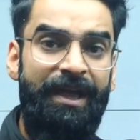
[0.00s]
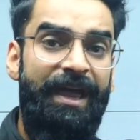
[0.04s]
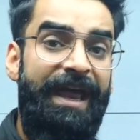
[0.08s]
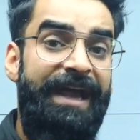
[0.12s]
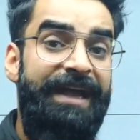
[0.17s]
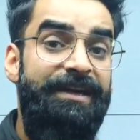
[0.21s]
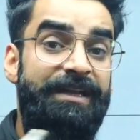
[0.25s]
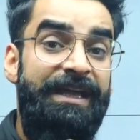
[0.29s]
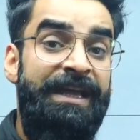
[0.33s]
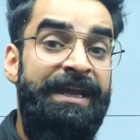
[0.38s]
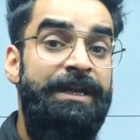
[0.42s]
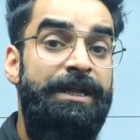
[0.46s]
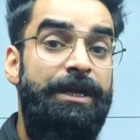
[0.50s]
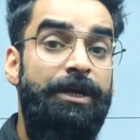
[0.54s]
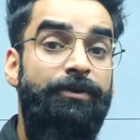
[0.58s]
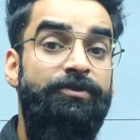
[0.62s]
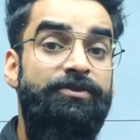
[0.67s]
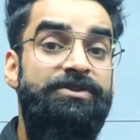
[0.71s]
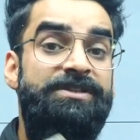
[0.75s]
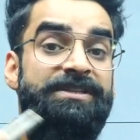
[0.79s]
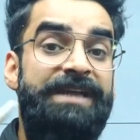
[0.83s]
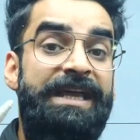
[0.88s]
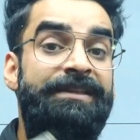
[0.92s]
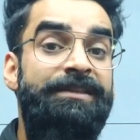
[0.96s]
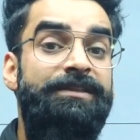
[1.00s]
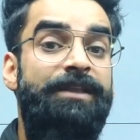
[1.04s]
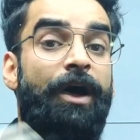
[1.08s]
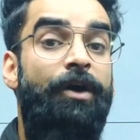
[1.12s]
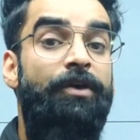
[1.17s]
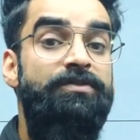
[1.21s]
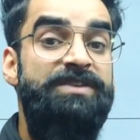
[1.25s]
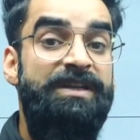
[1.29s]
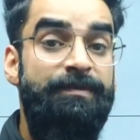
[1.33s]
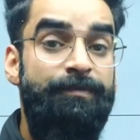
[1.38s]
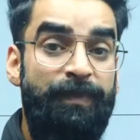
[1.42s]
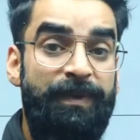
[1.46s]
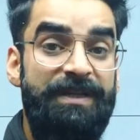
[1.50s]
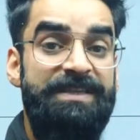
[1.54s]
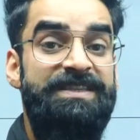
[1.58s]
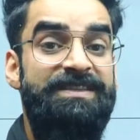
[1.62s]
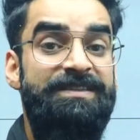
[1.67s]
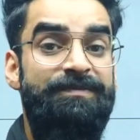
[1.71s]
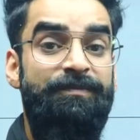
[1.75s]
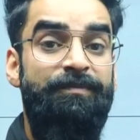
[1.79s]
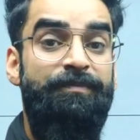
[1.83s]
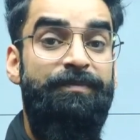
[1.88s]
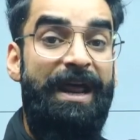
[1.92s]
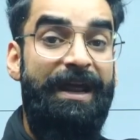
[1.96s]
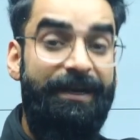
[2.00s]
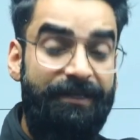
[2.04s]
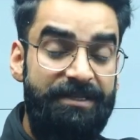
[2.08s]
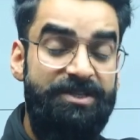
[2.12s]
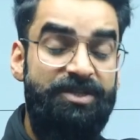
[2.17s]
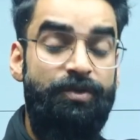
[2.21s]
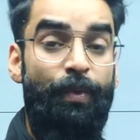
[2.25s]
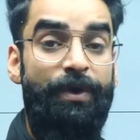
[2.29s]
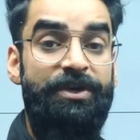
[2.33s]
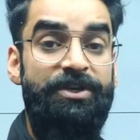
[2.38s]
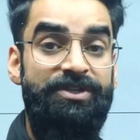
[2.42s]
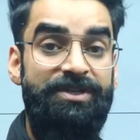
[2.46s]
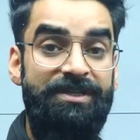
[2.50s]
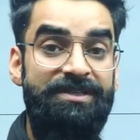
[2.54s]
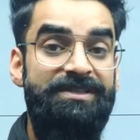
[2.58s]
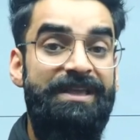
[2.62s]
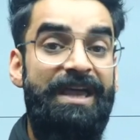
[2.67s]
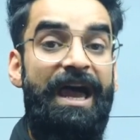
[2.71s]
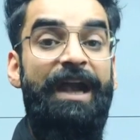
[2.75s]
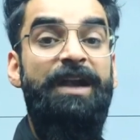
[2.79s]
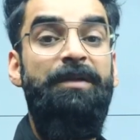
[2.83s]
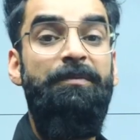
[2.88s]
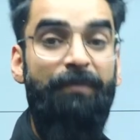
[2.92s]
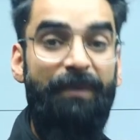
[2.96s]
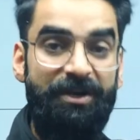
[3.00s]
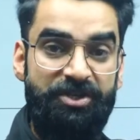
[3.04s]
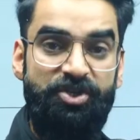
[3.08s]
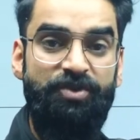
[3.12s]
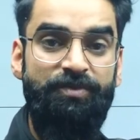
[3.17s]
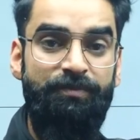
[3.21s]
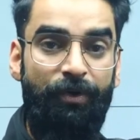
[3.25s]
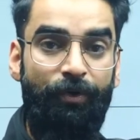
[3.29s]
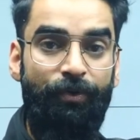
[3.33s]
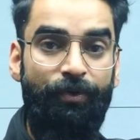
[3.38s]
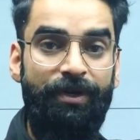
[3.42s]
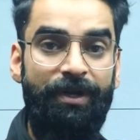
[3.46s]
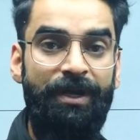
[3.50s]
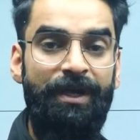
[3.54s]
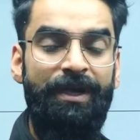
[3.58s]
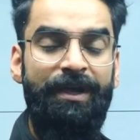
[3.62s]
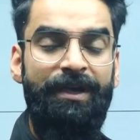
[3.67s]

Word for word: It includes 10,000 plus practice questions and much more.